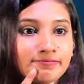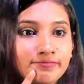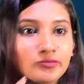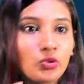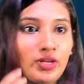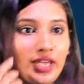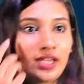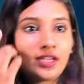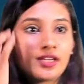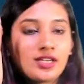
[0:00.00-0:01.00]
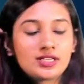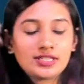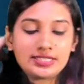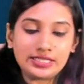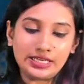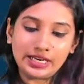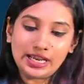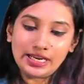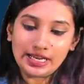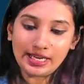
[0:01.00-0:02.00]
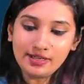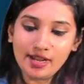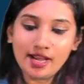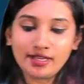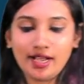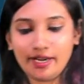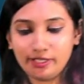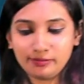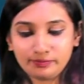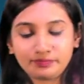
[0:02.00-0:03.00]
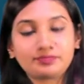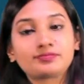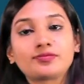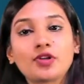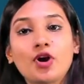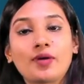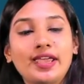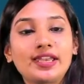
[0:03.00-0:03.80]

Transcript: Okay, it is green in color. All right.